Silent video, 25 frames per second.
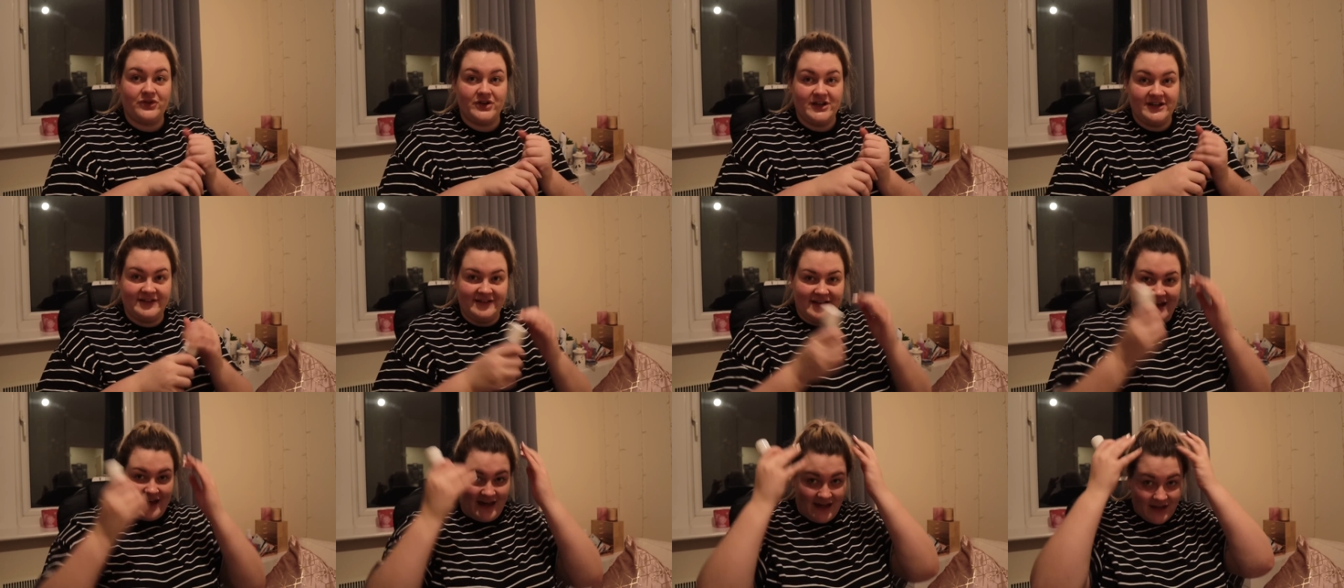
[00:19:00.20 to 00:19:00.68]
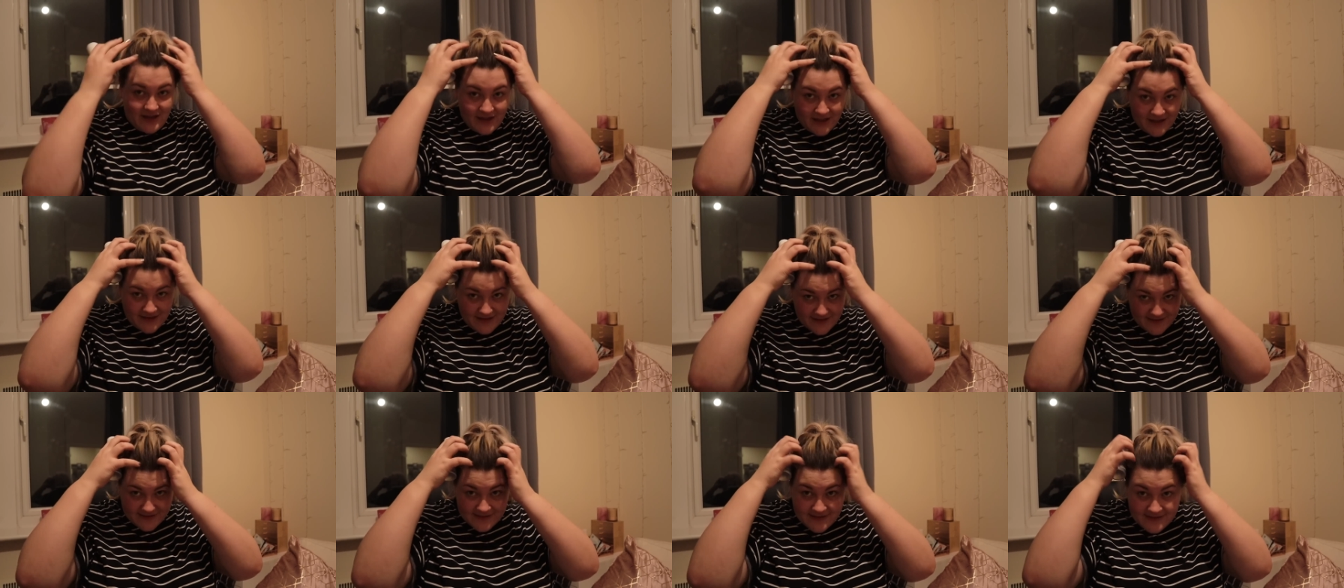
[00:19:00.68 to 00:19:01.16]
greasy hair.
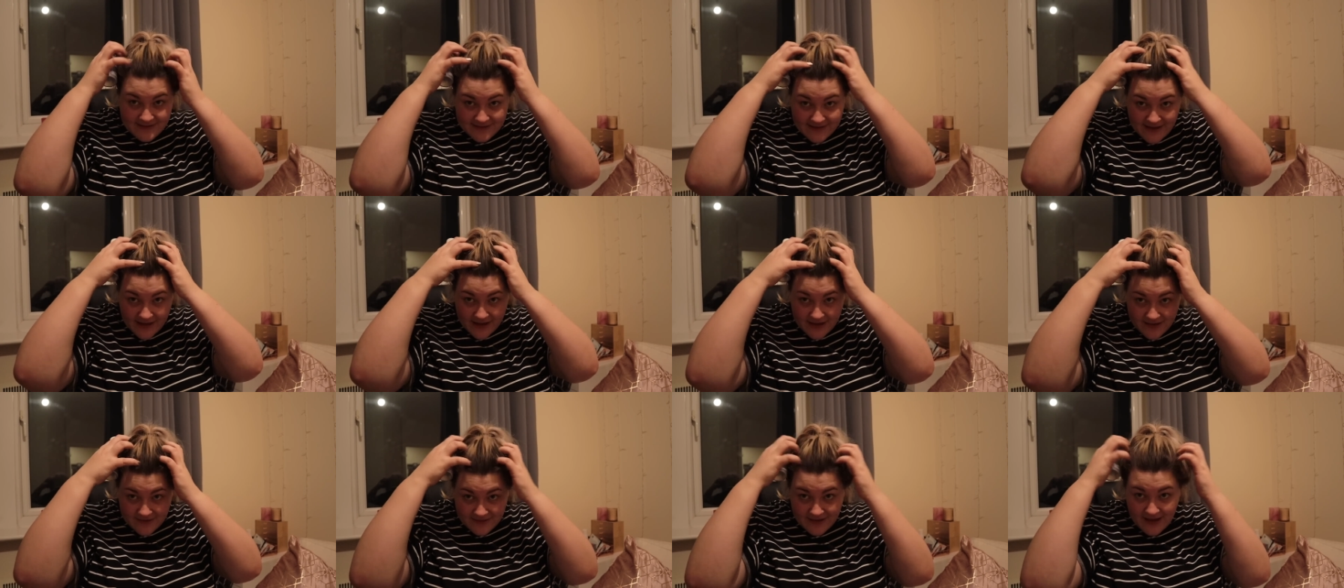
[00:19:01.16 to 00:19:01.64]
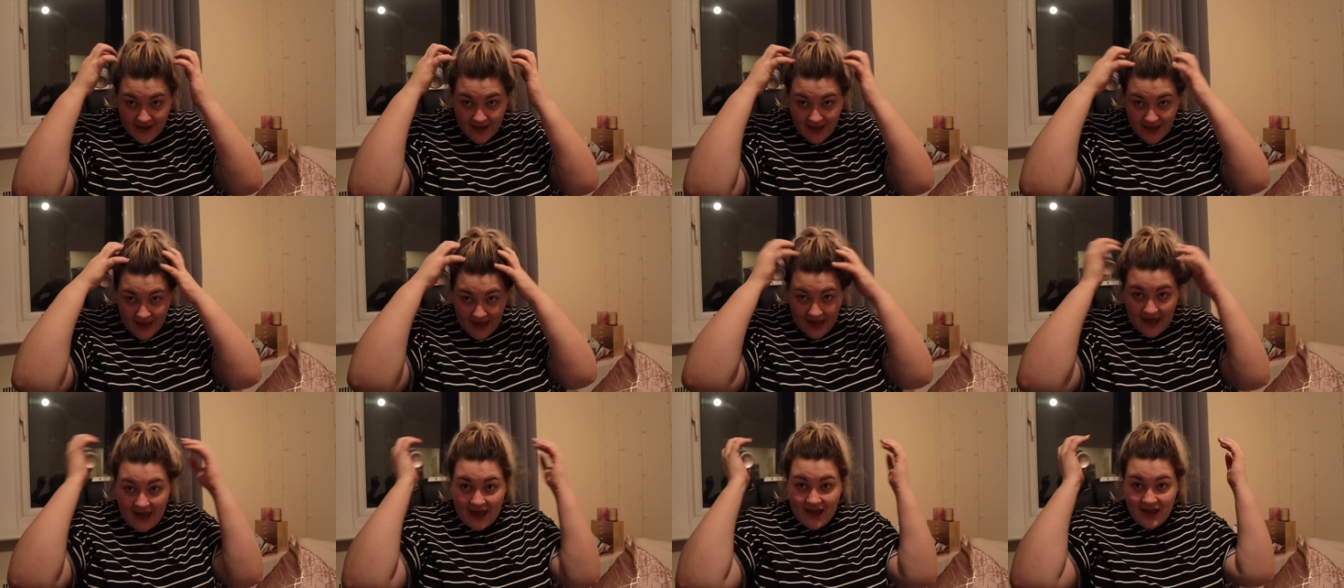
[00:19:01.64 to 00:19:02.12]
Like this is second day
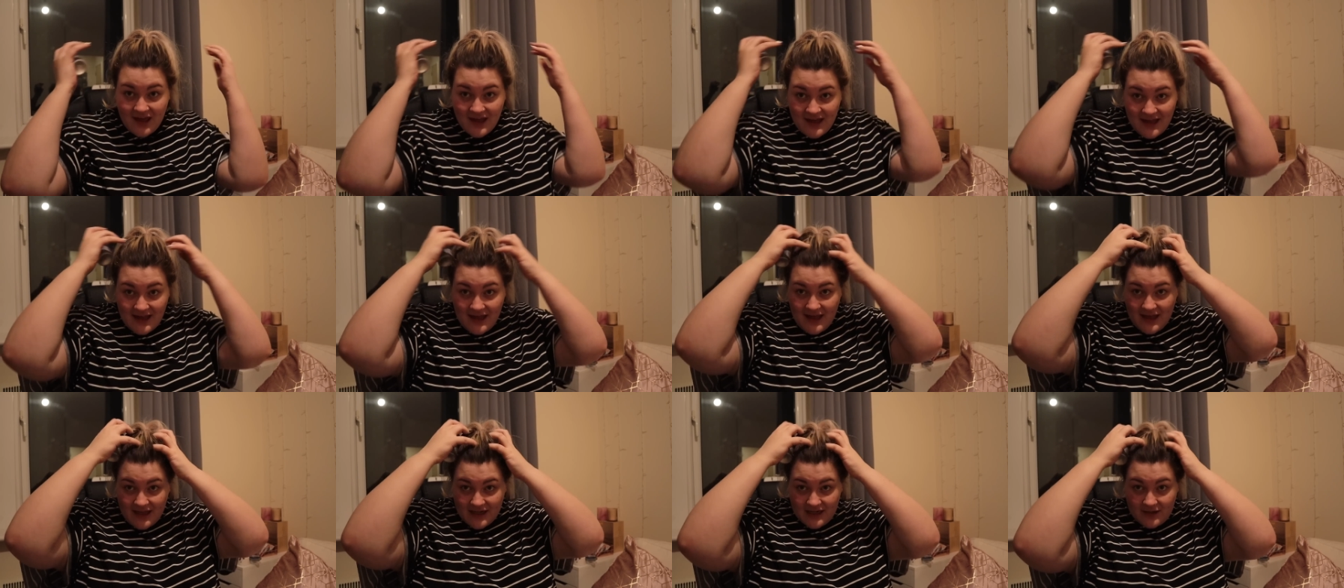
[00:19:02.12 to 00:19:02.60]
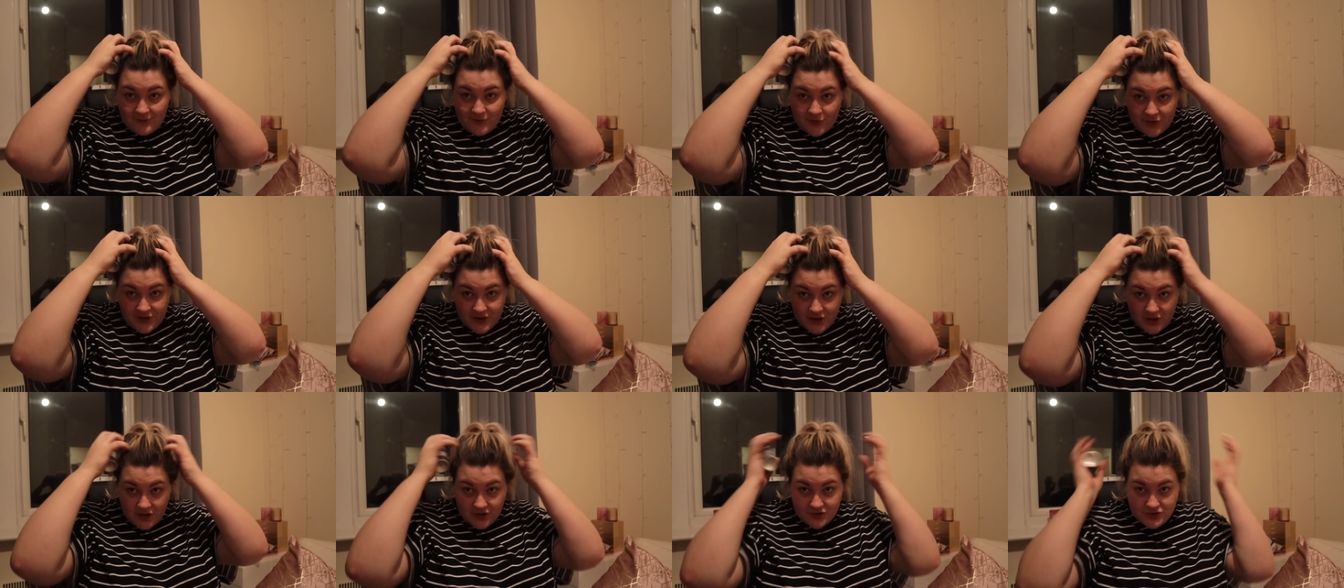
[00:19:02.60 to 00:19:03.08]
hair and I've
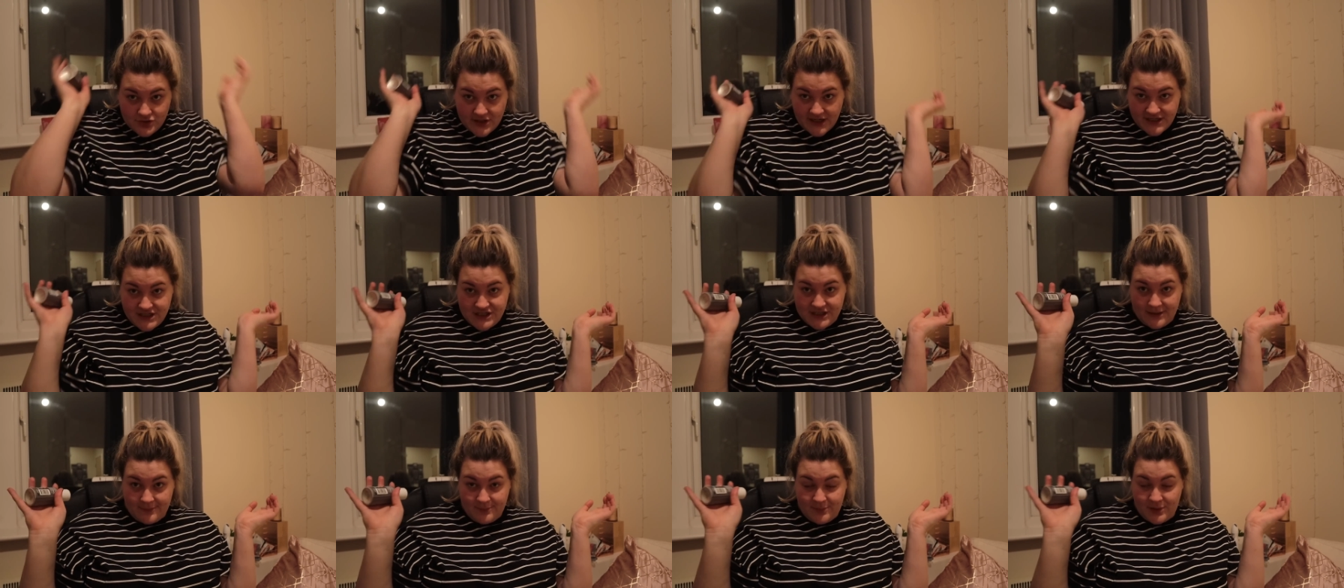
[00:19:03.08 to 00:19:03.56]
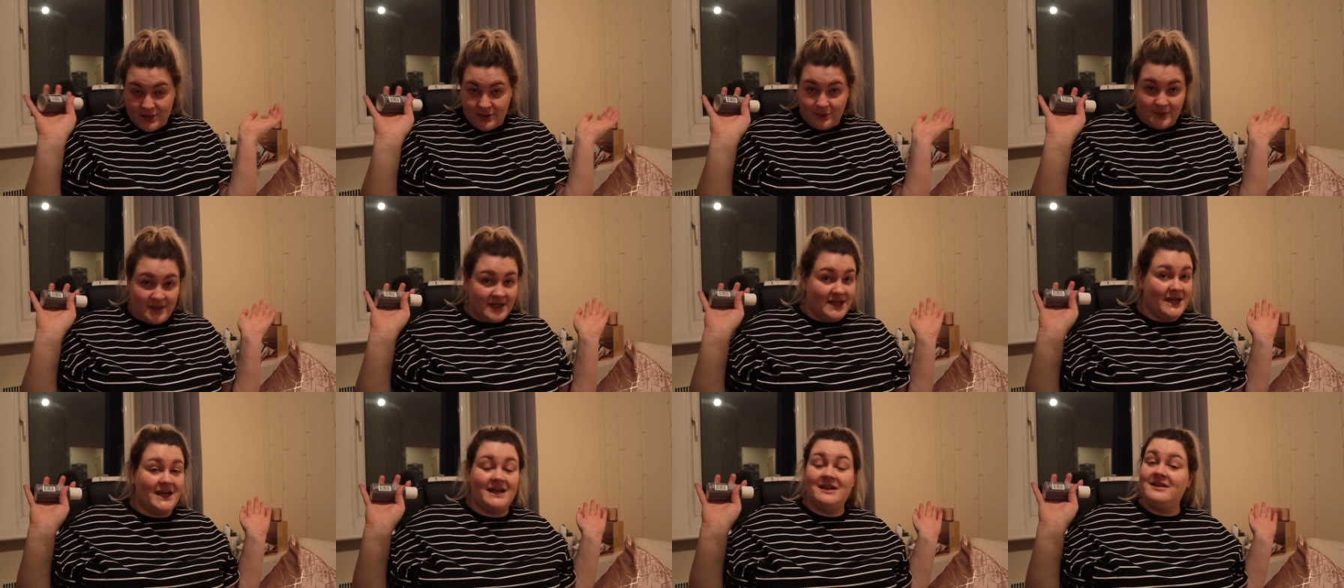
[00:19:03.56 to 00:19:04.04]
already got dry shampoo
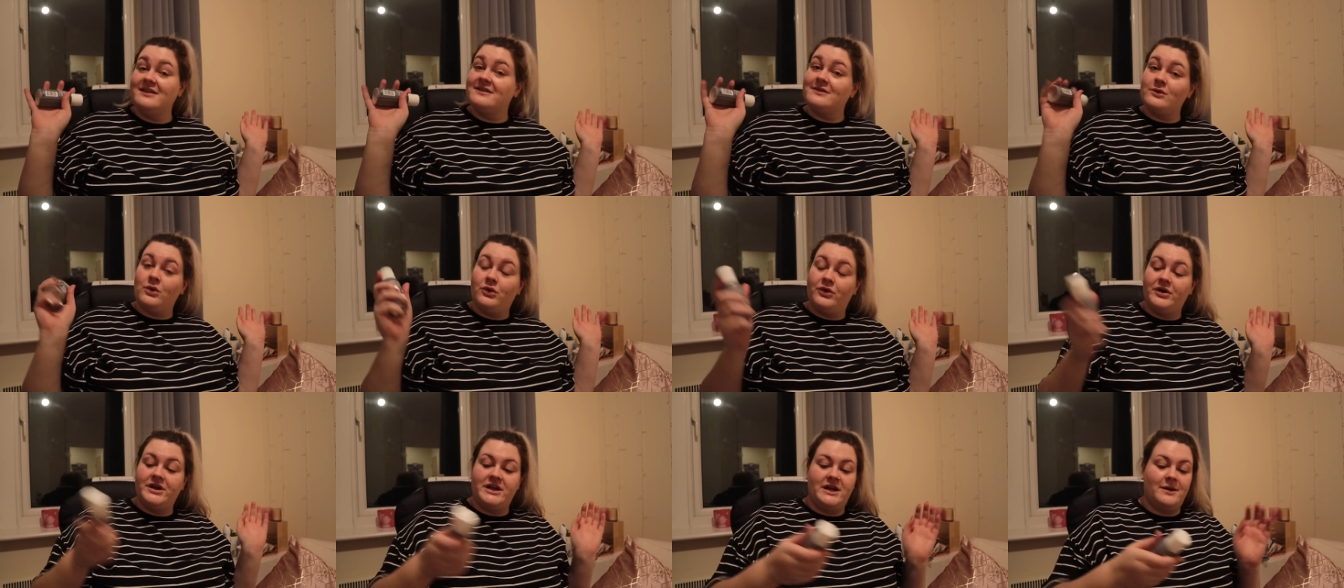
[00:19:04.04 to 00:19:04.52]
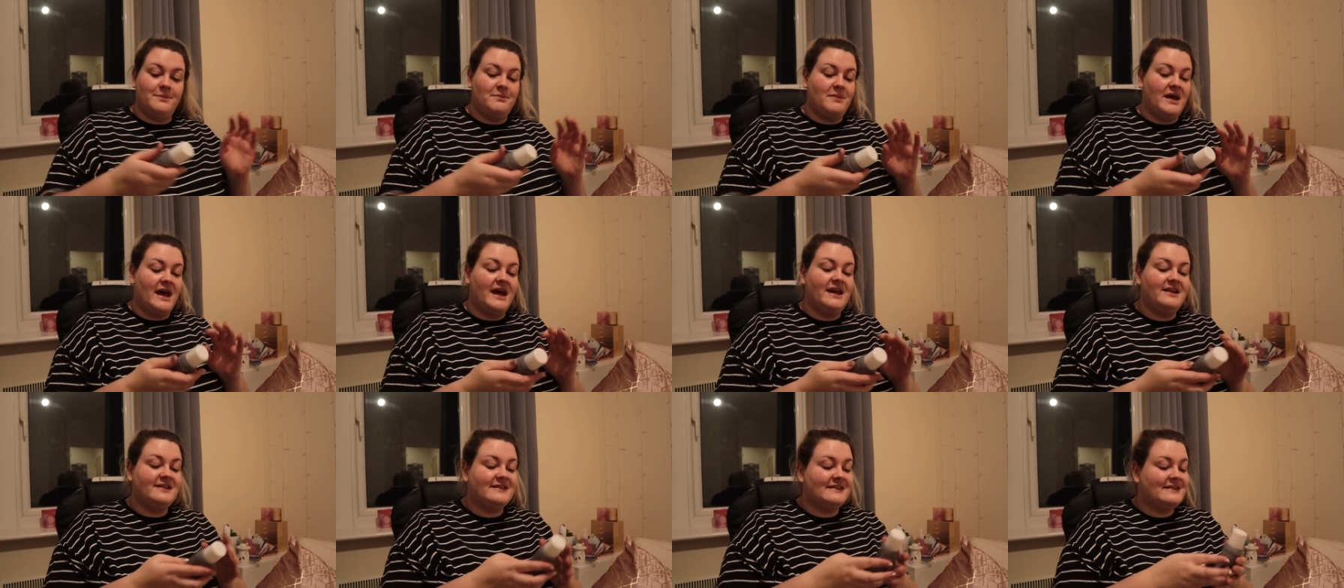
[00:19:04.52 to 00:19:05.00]
in it and it's already a
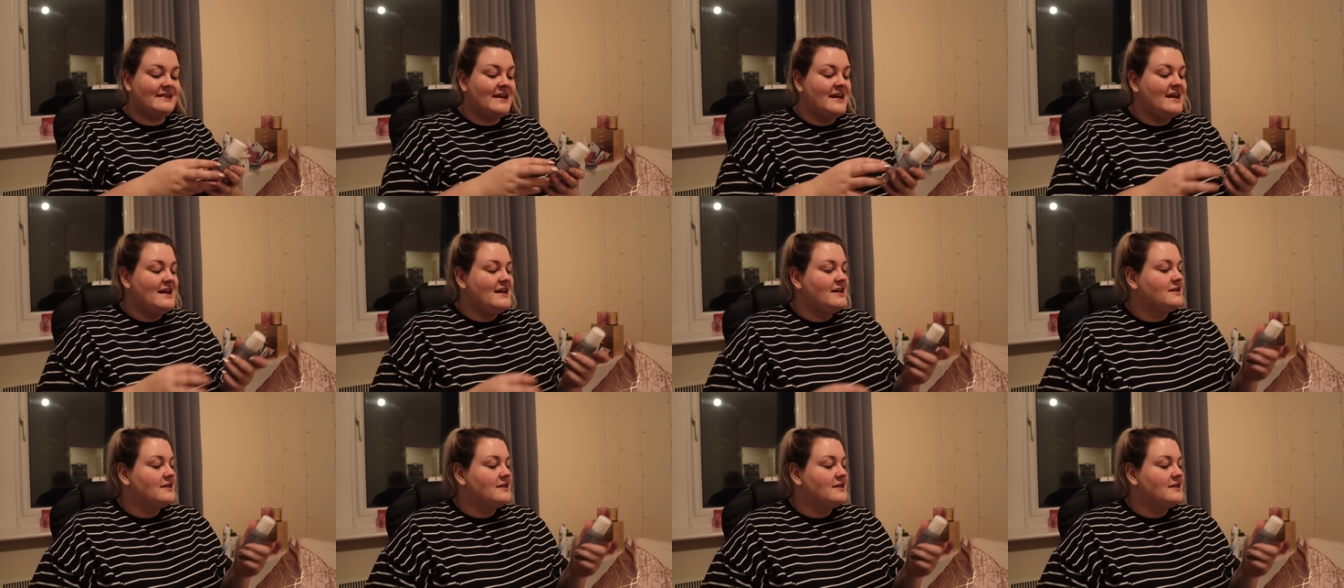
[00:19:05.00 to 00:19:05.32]
mess.